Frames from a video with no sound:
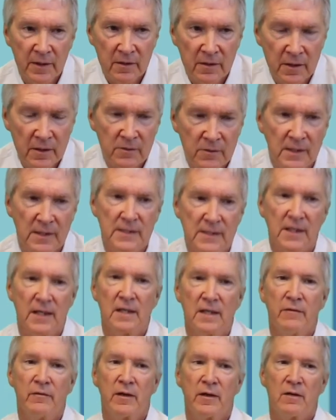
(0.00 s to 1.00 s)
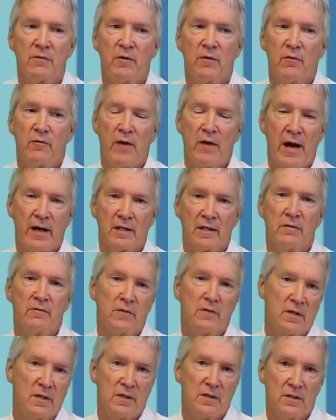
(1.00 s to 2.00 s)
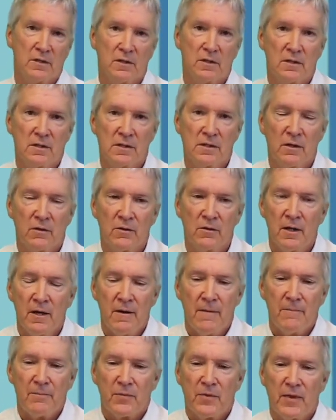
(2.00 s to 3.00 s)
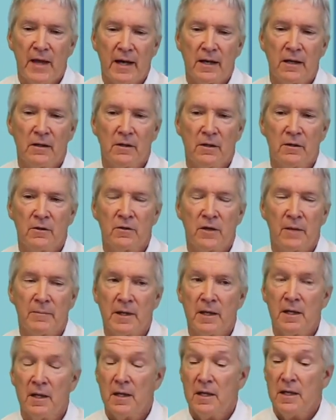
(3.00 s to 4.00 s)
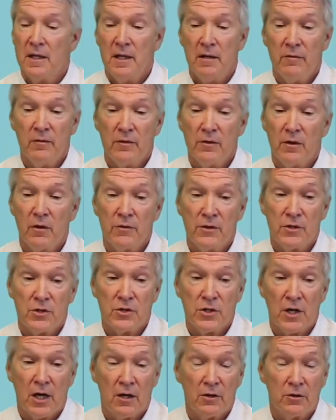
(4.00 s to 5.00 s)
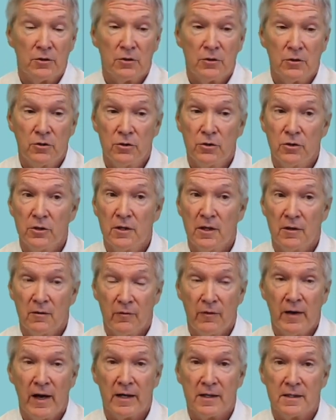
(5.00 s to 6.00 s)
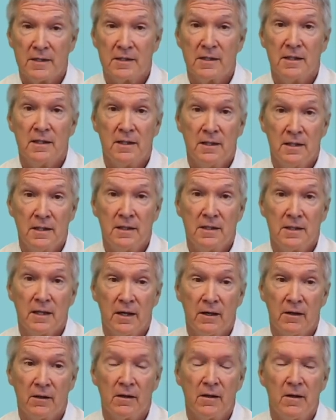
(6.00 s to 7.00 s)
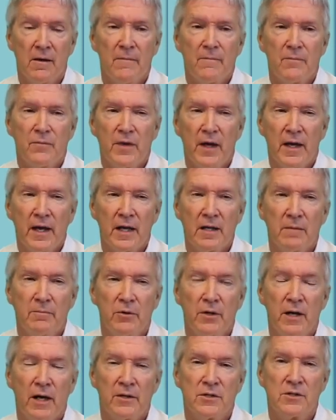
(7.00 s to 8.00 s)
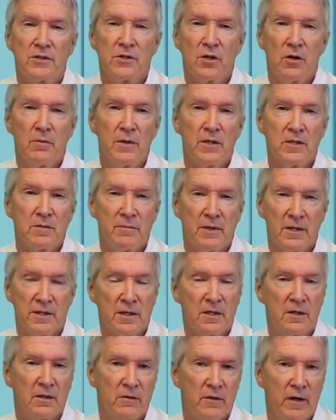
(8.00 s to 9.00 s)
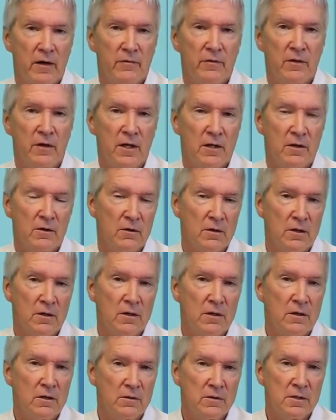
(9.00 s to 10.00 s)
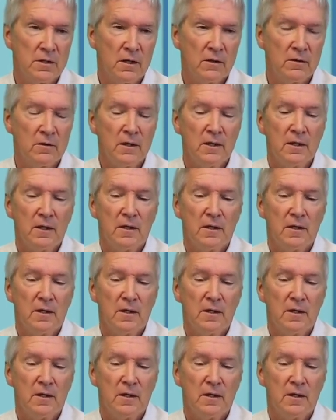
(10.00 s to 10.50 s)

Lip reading: that there's a significant refractive condition. So that alone, I mean, even though this child could, in fact, see detail, they had to put out so much muscular effort in order to do so